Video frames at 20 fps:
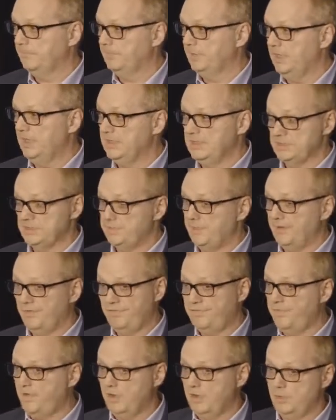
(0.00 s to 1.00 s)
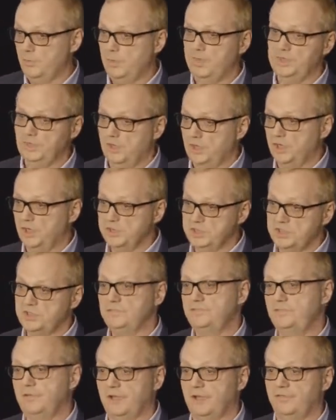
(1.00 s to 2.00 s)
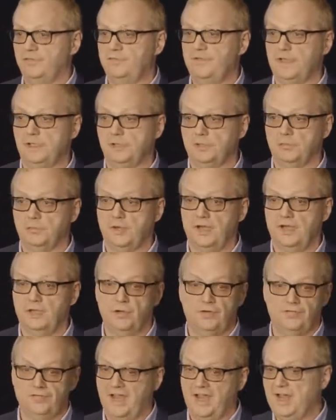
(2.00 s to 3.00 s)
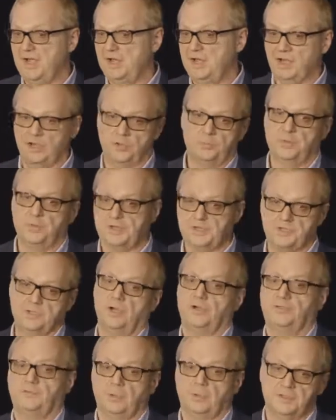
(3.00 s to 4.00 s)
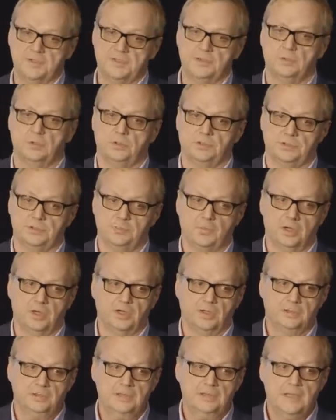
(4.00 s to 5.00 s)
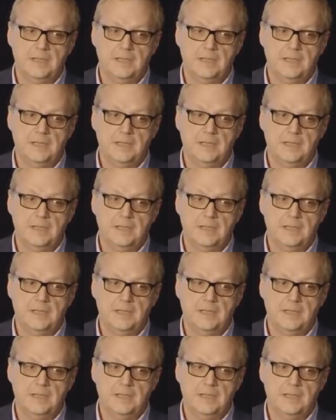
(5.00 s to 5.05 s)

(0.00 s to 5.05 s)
It is by far and away the largest uh, failure rate of any enterprise software that's sold in the market.